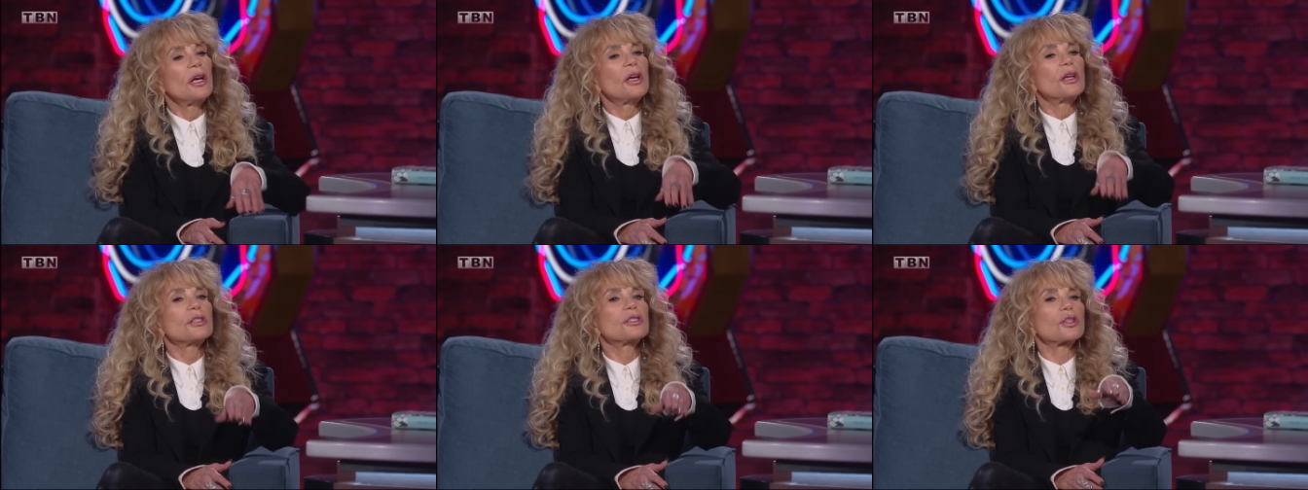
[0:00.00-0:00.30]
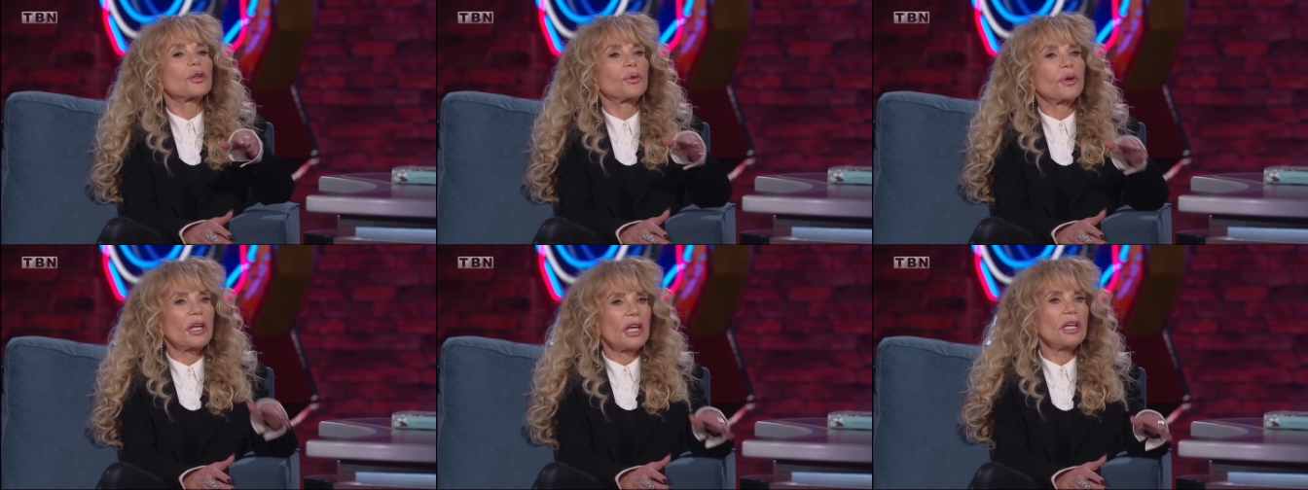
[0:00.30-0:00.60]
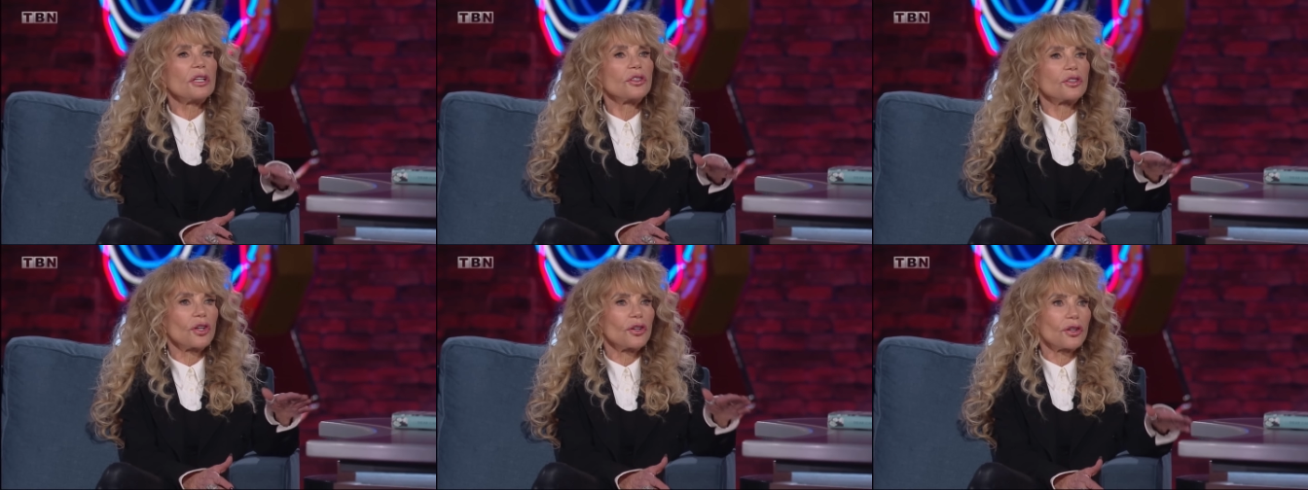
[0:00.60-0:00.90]
so
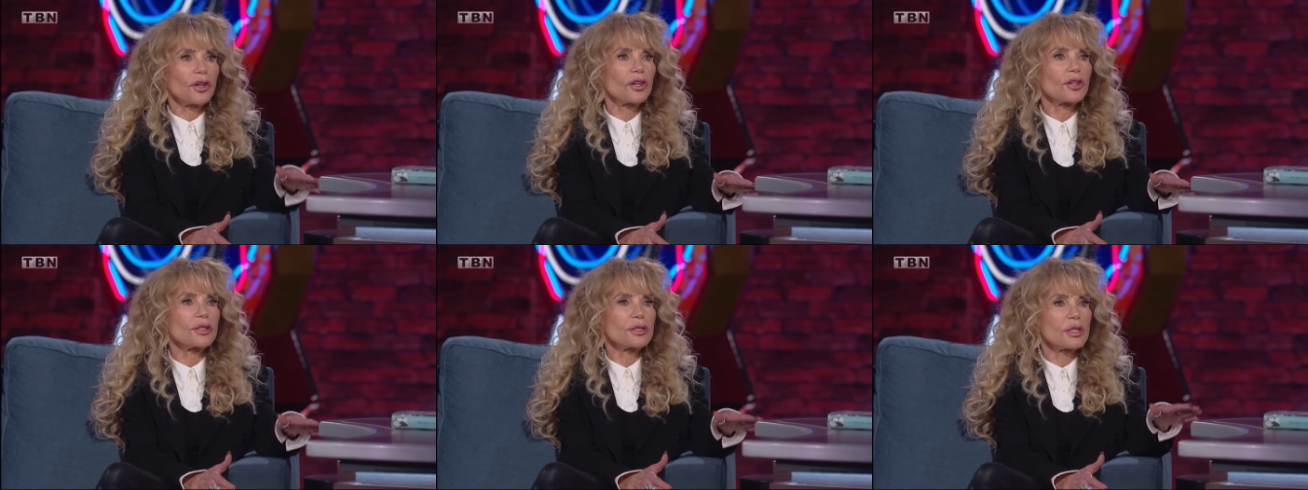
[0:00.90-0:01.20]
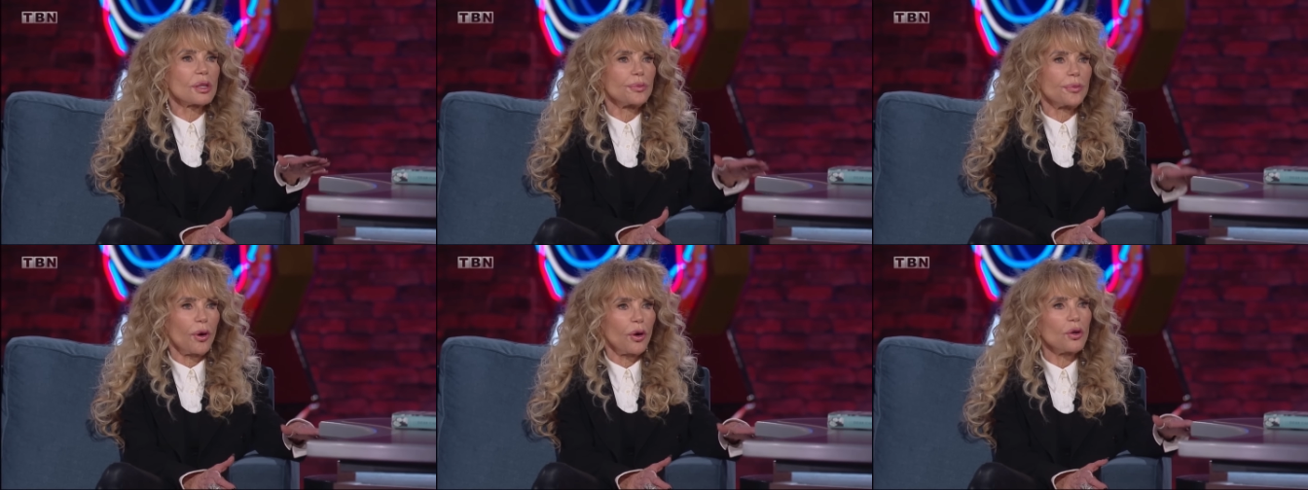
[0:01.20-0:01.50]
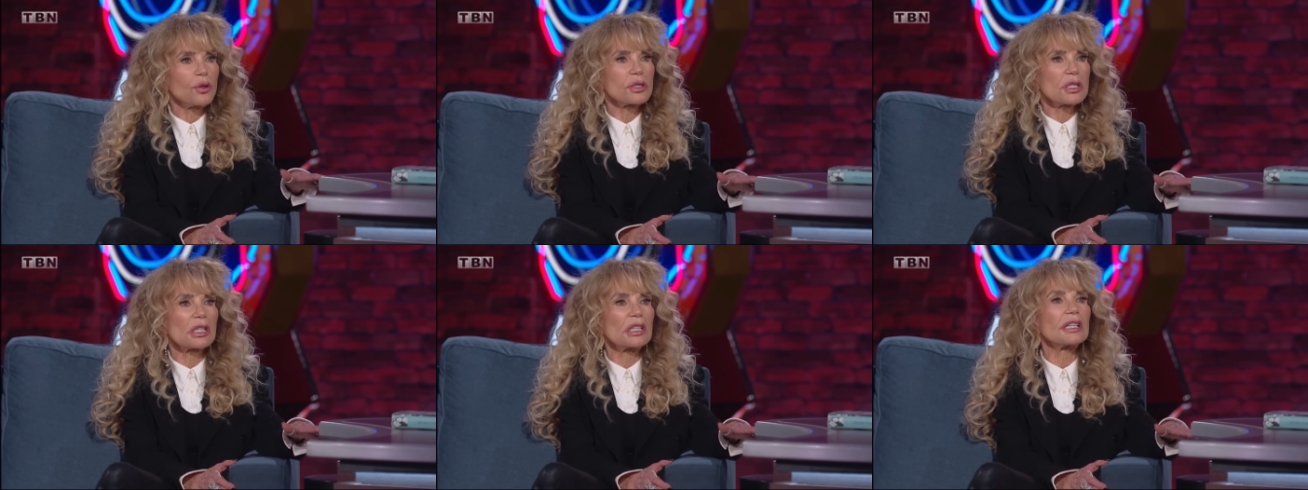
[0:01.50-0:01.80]
he took her
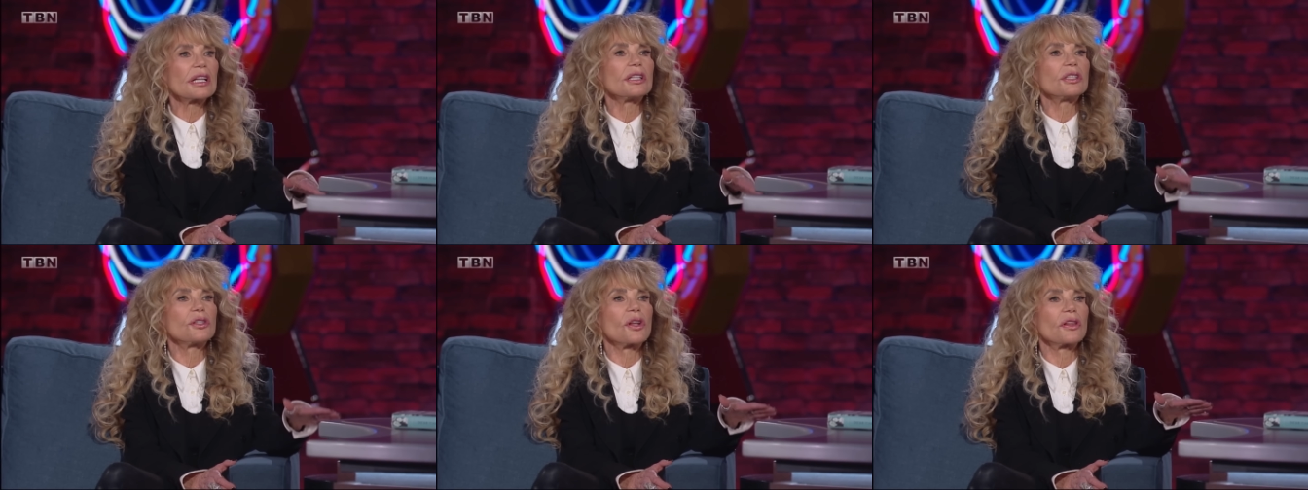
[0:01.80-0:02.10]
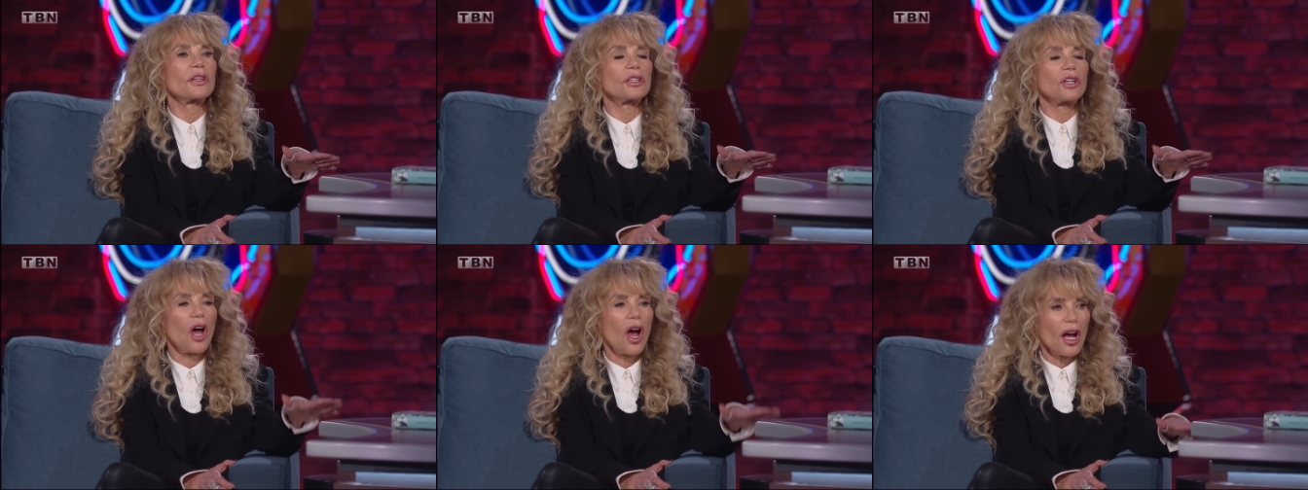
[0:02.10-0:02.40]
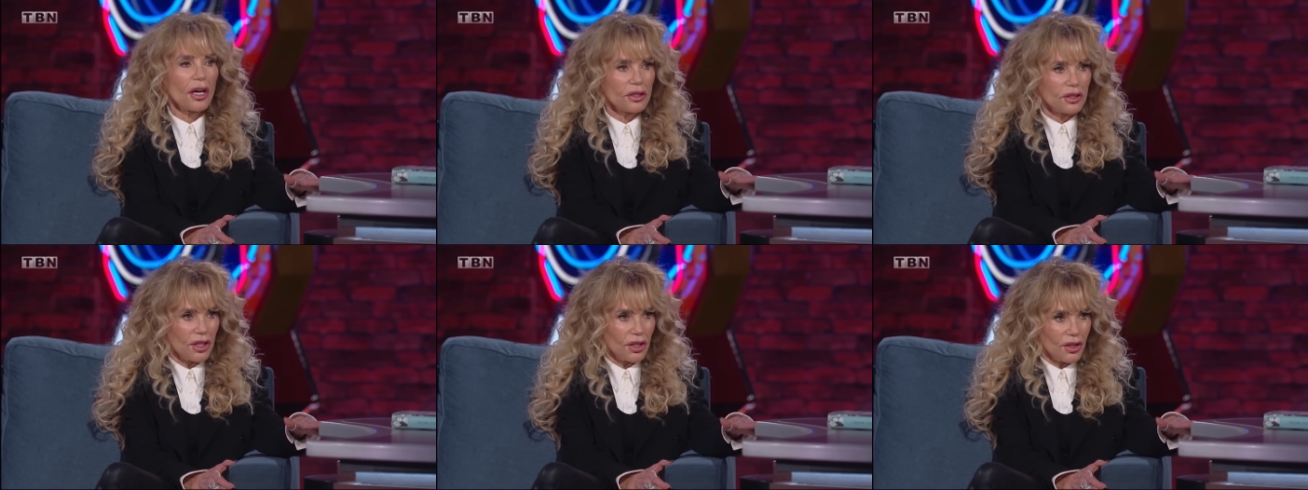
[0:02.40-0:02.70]
supposedly to the
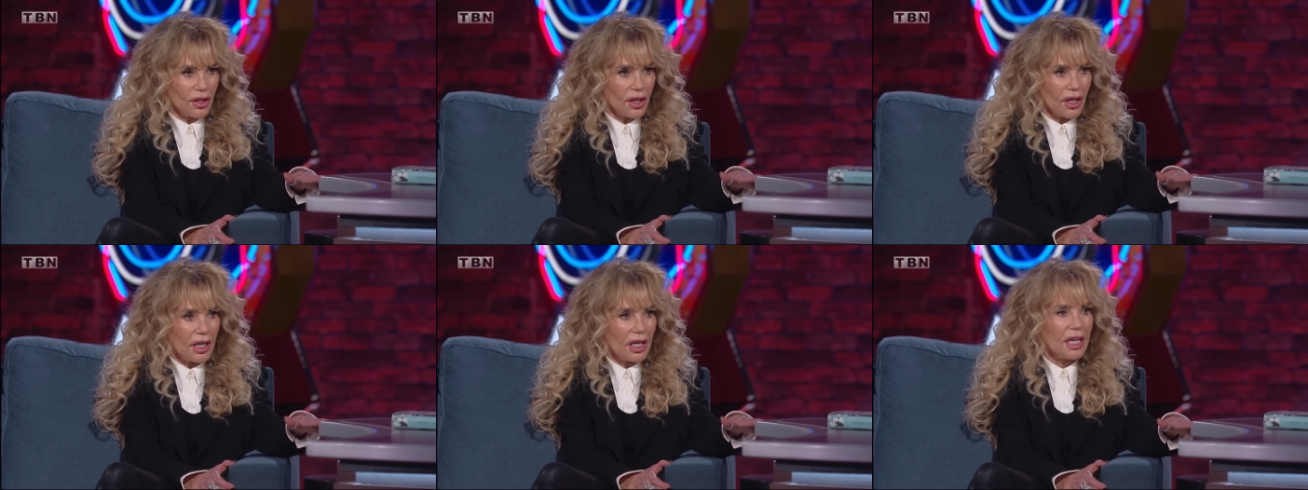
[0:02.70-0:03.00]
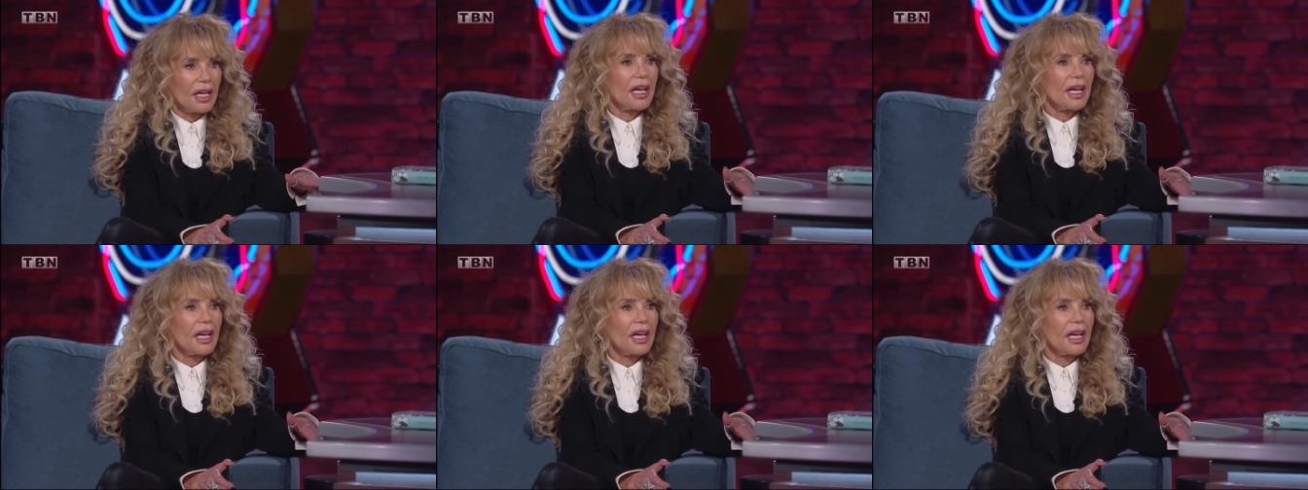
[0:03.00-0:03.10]
doctor